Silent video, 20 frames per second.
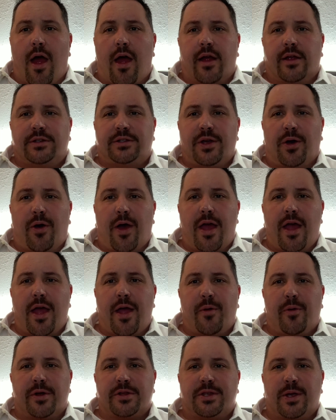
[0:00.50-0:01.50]
So hey,
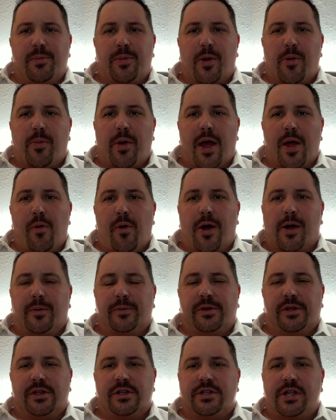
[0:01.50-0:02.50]
what's up everybody? Welcome
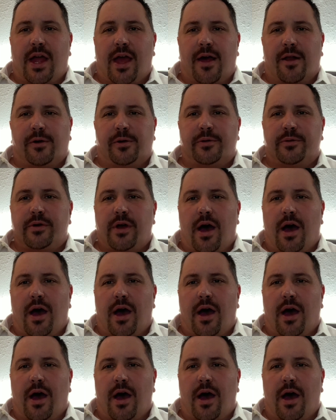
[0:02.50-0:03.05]
to the channel.